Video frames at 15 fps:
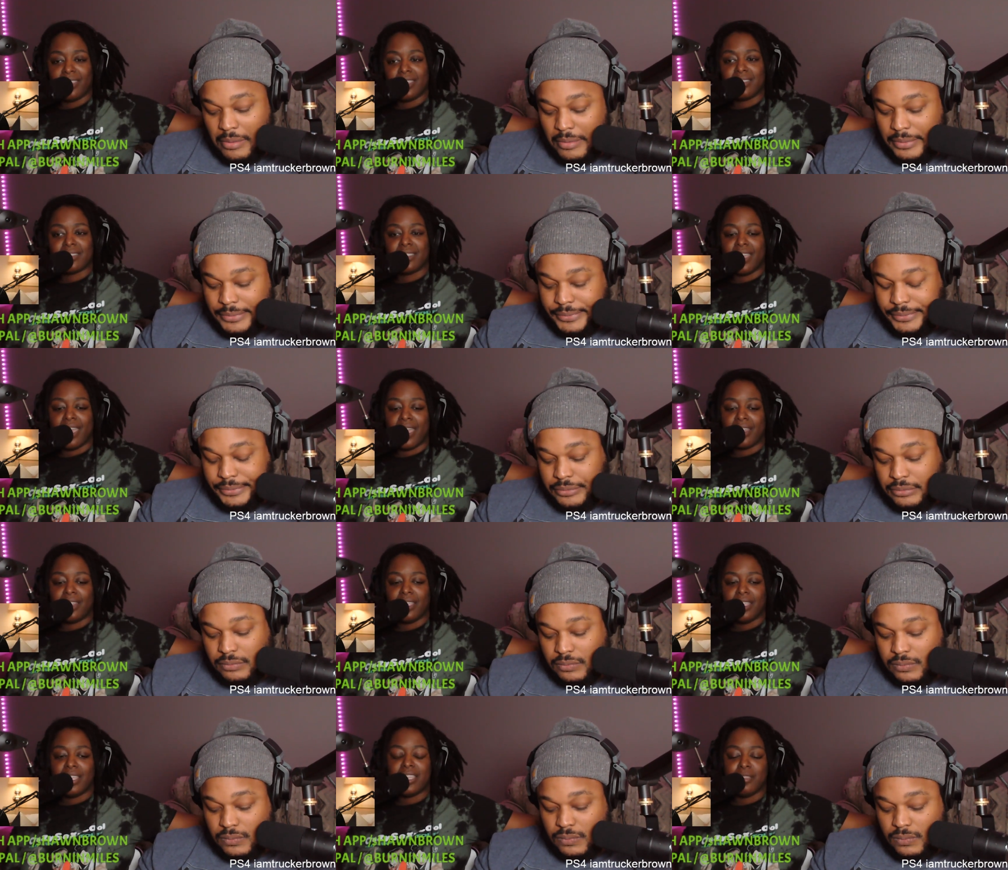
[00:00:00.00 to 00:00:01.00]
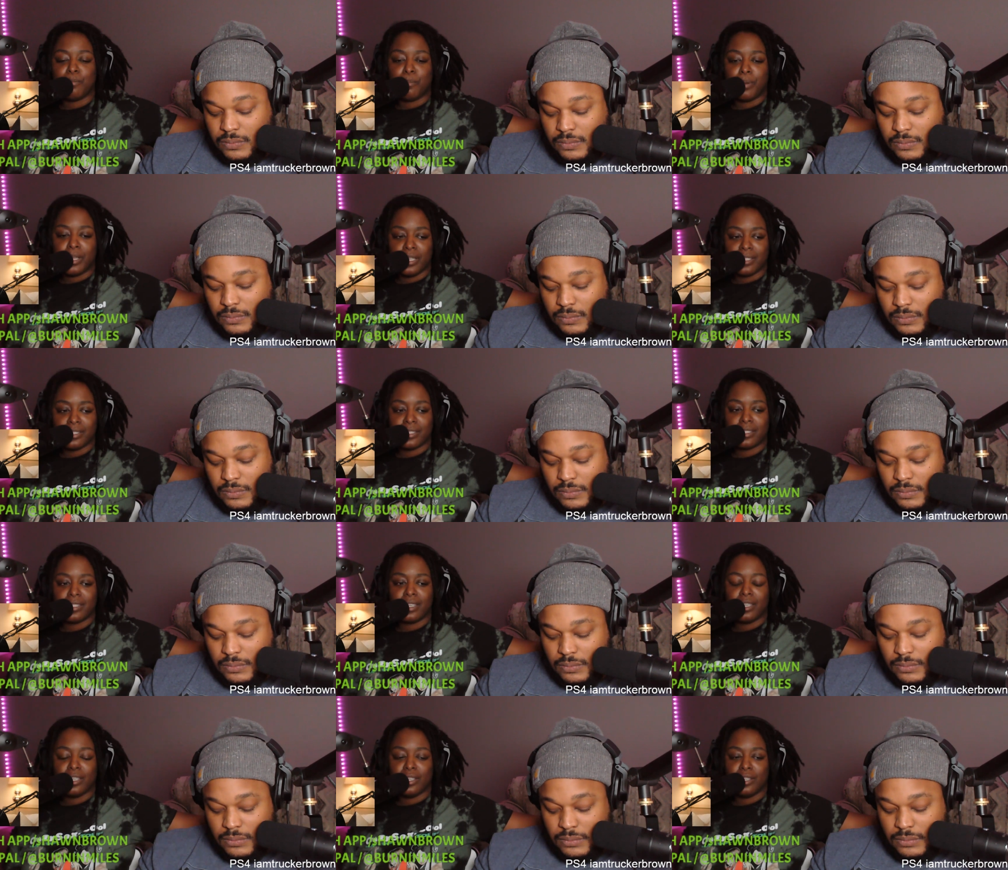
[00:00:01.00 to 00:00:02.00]
Speaker 1: is that he puts
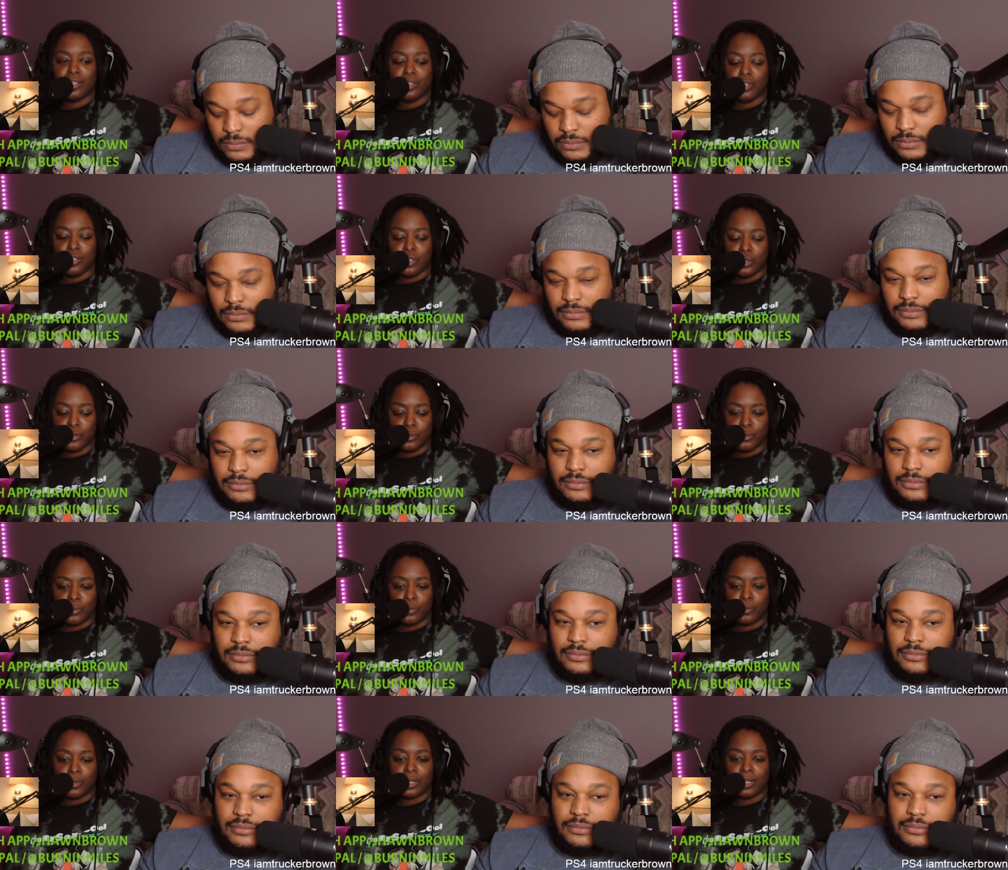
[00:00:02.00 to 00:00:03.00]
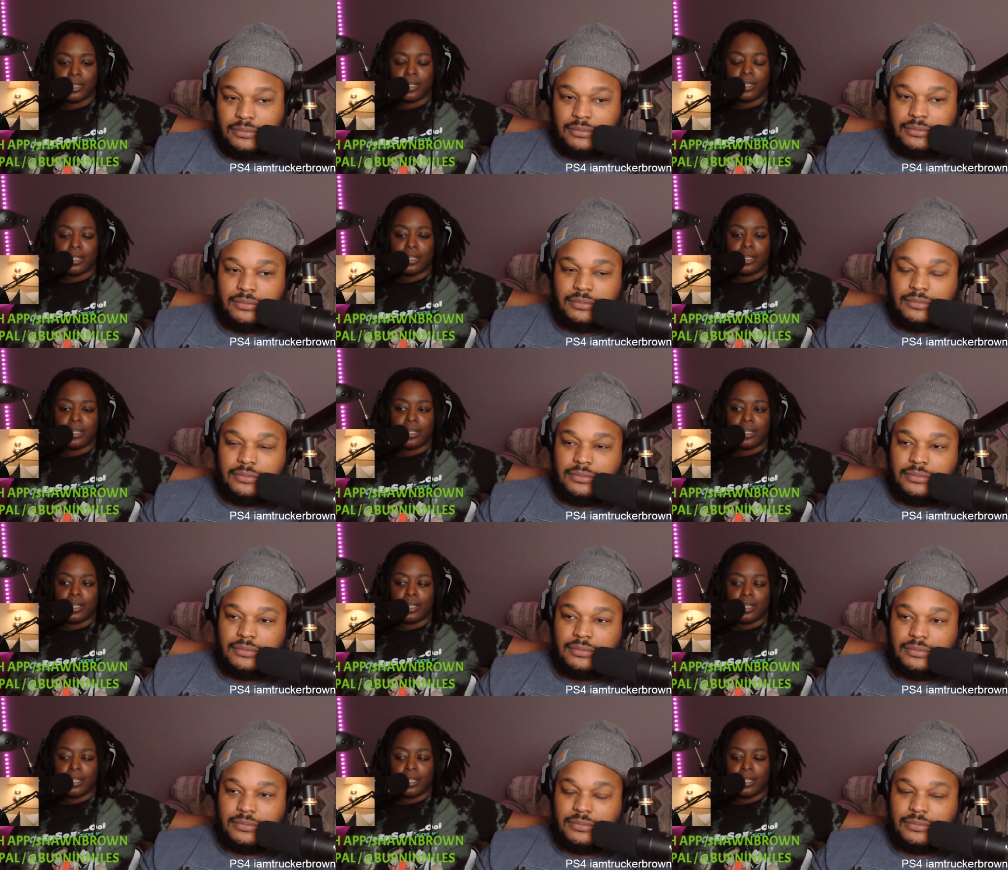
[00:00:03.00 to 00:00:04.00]
you
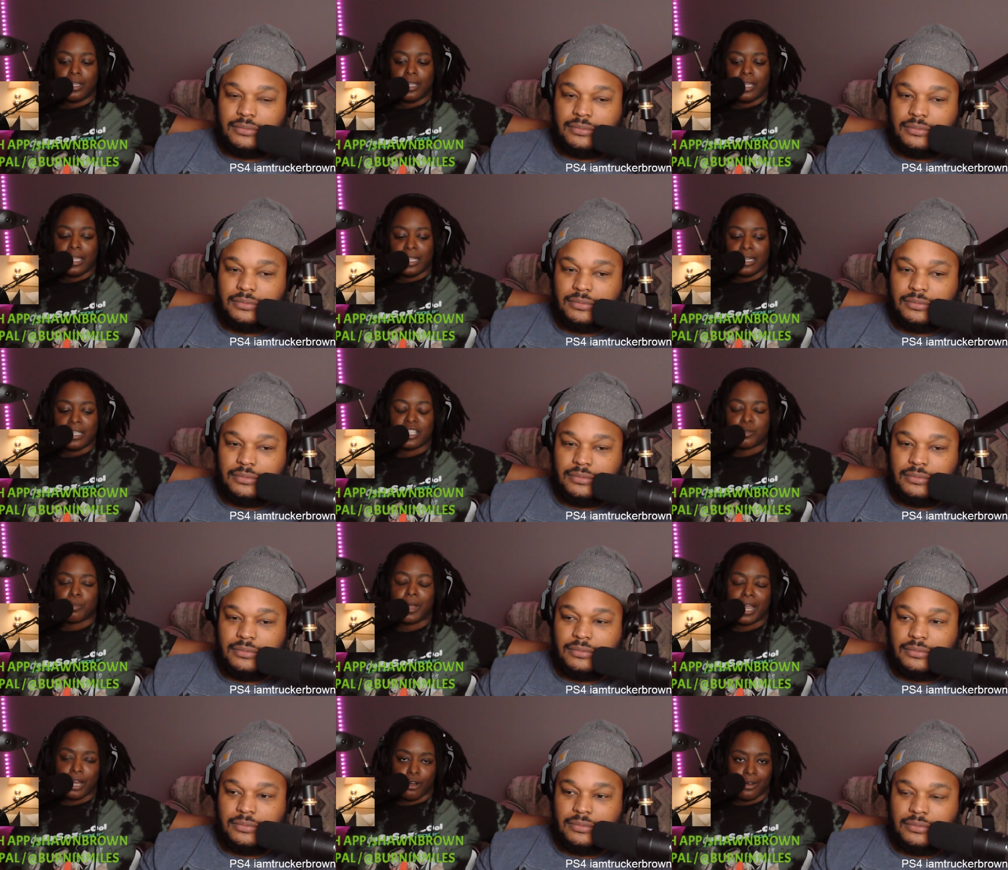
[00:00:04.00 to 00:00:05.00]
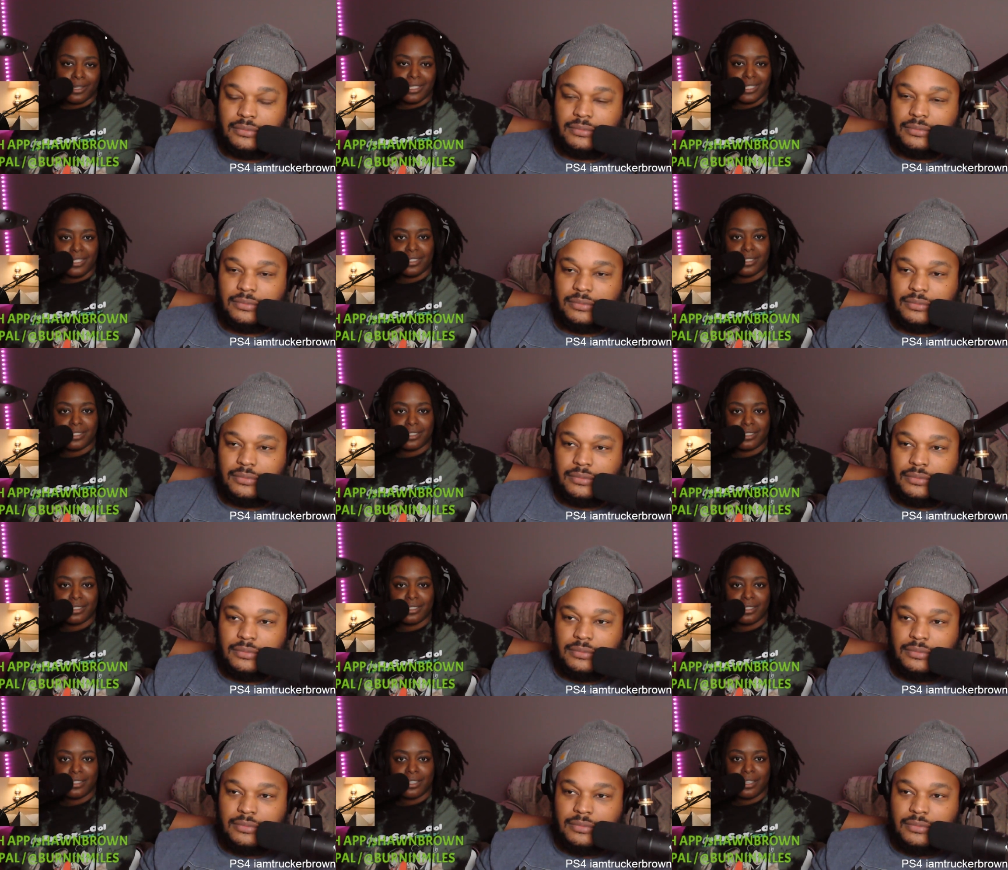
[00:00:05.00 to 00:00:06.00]
in his priorities,
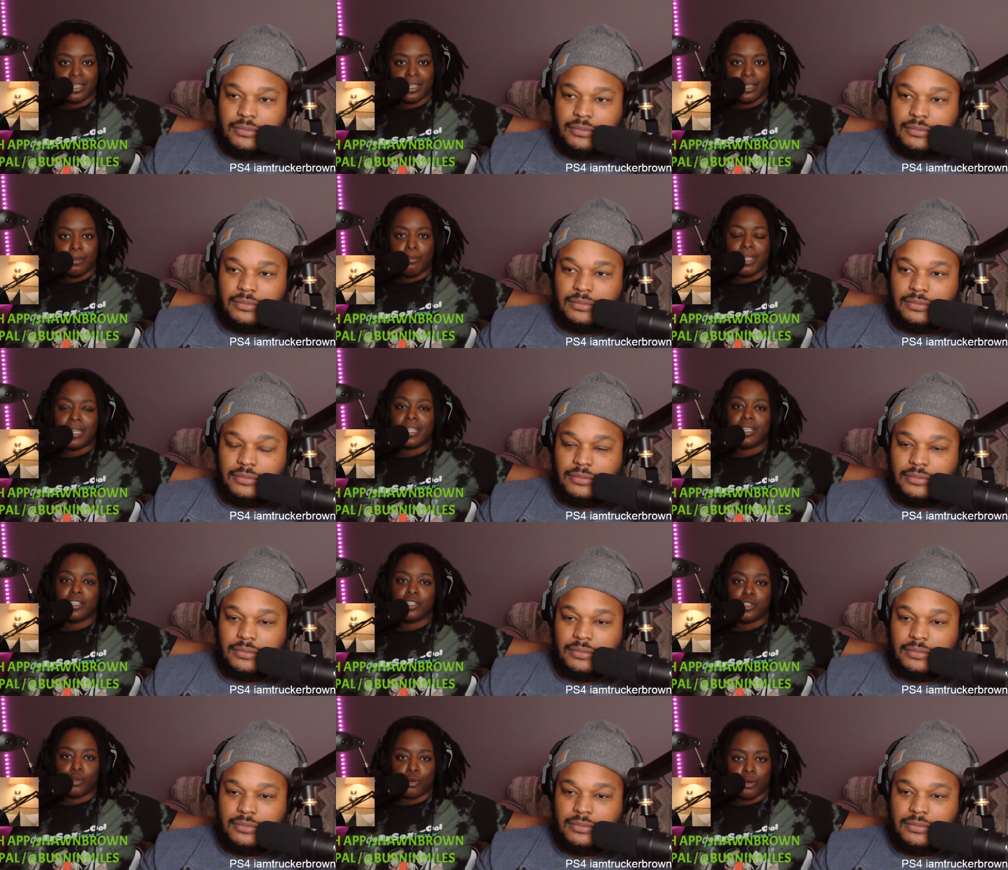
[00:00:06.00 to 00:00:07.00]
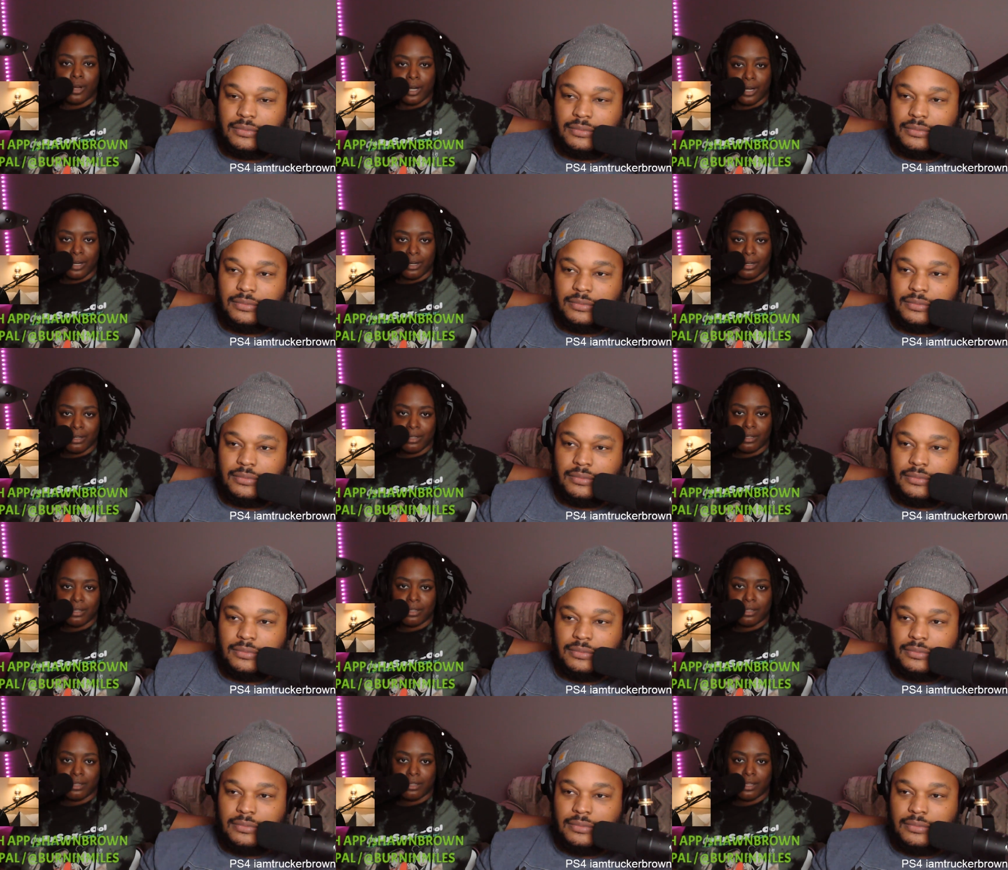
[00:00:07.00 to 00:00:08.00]
meaning your
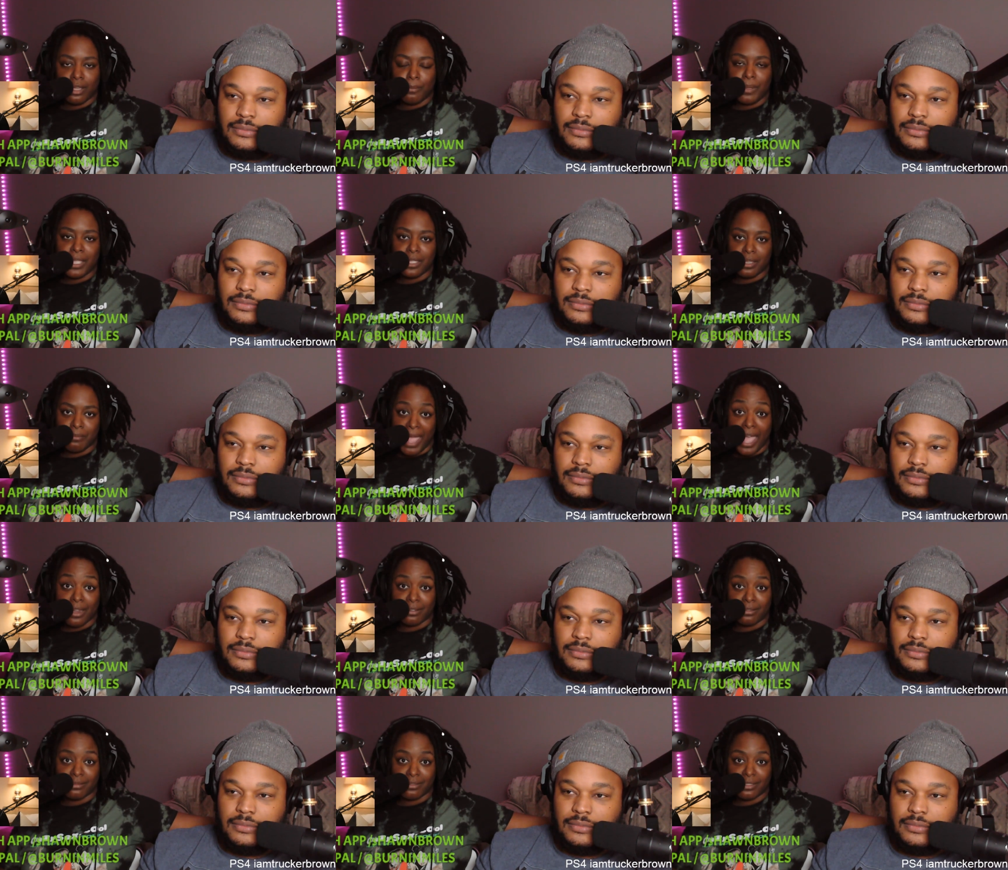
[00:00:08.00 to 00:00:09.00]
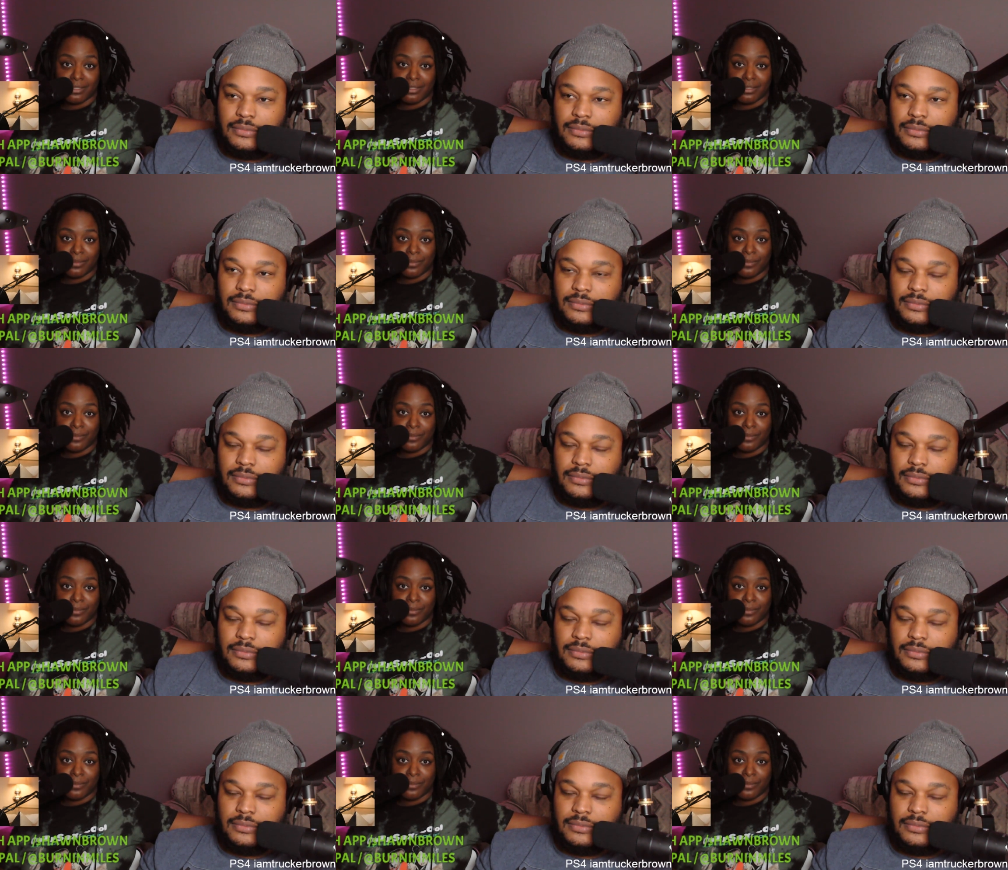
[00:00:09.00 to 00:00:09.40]
opinion matters.